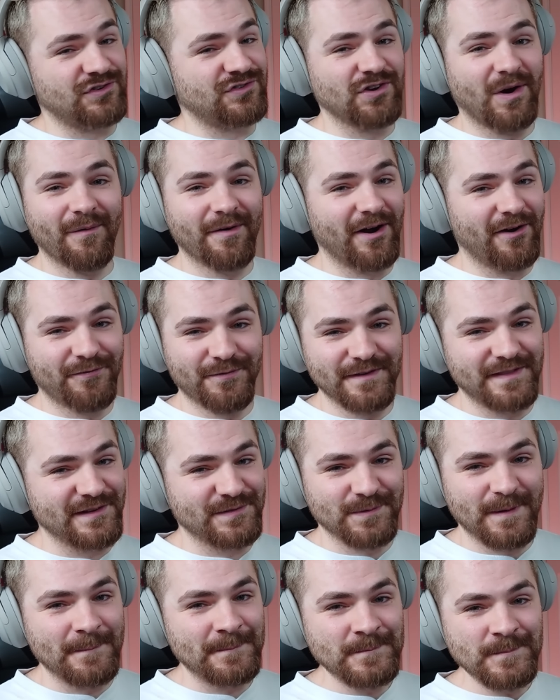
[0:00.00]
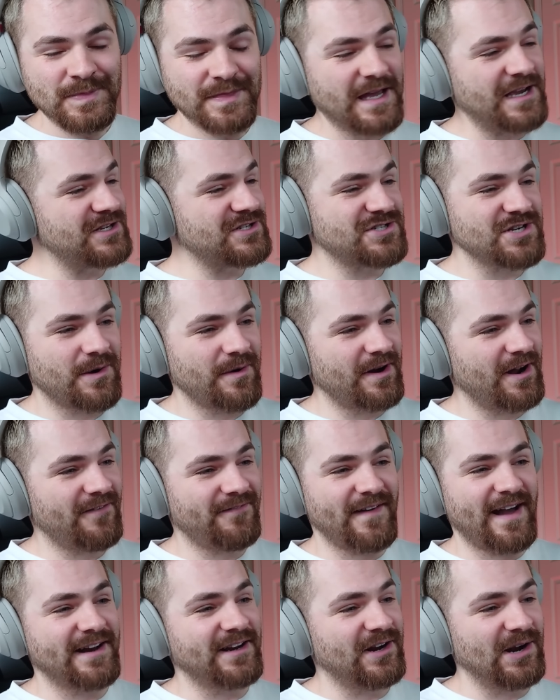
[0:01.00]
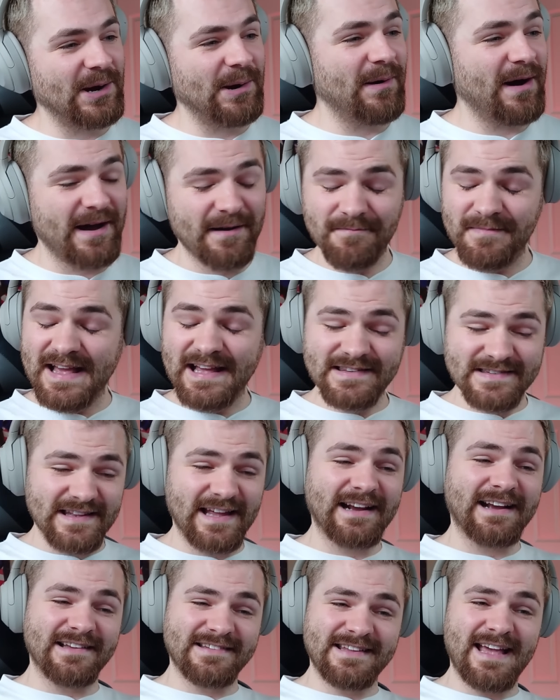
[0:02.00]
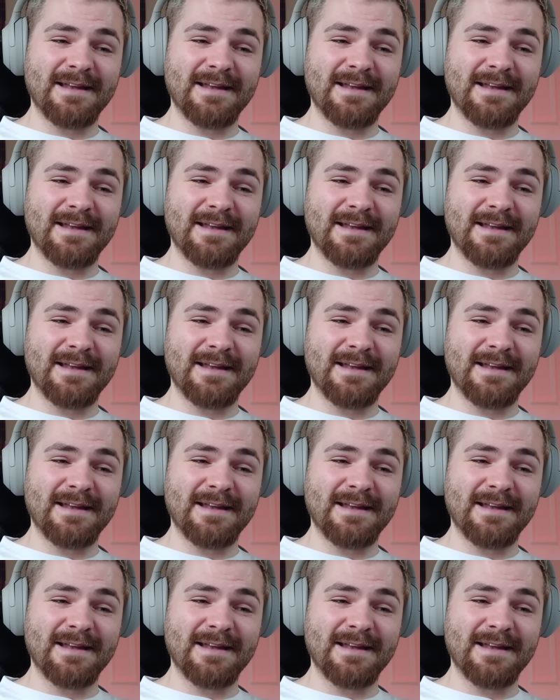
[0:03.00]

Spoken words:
just showing off with this one. He's showing off, and you know what? It's, like I